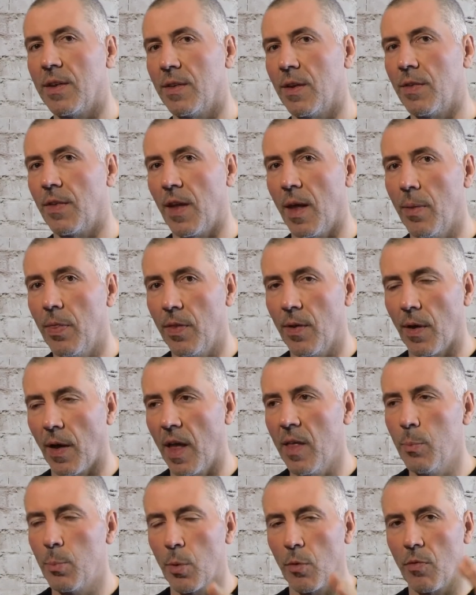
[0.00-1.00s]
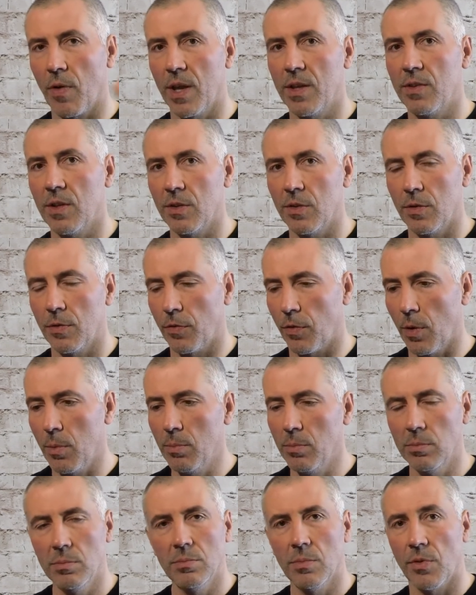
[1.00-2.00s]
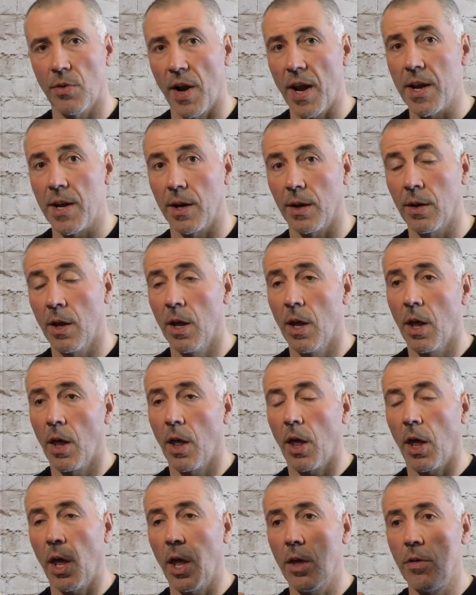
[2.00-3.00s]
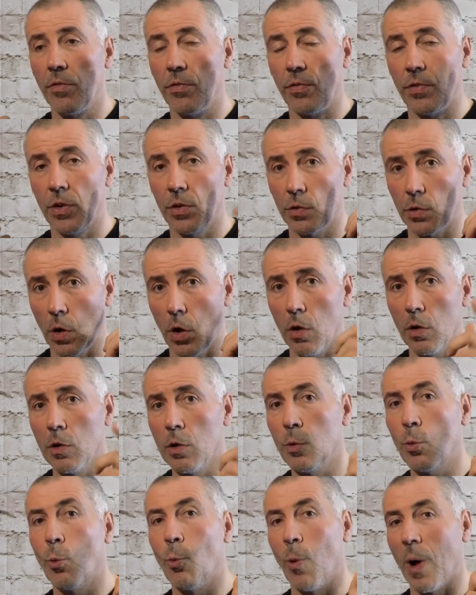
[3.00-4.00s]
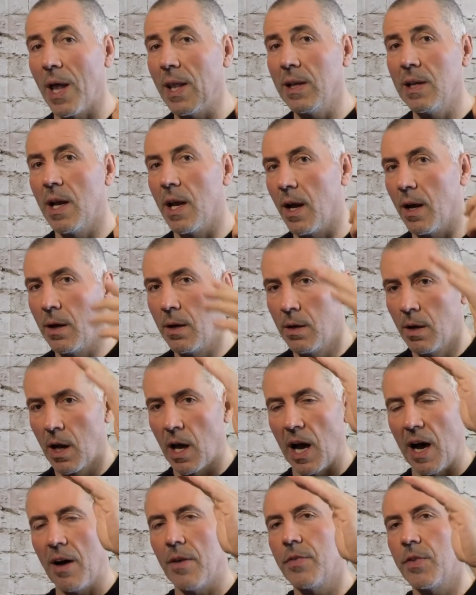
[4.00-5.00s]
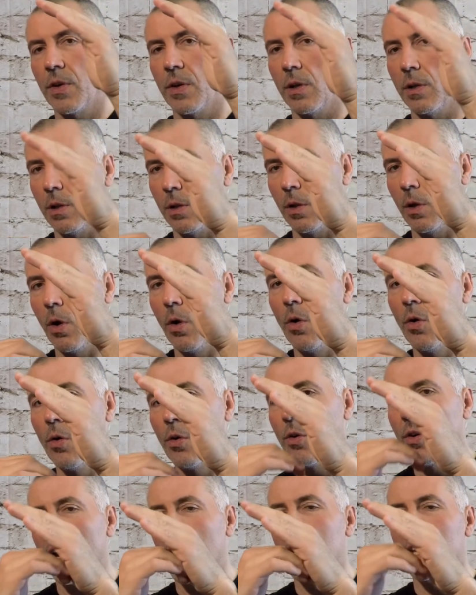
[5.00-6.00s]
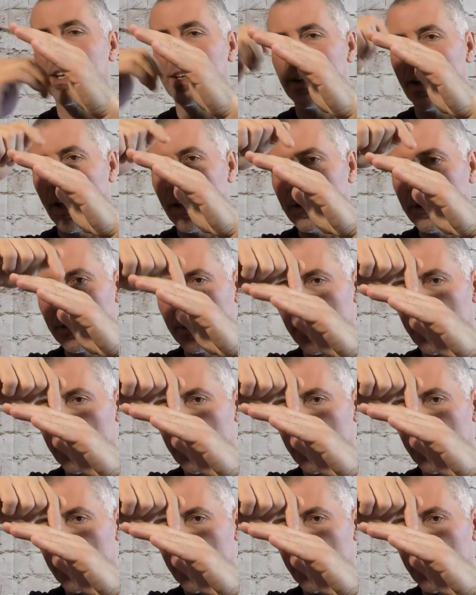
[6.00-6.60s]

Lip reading: the tent and prevent it from raining. If it's only 1 layer, after a long raining days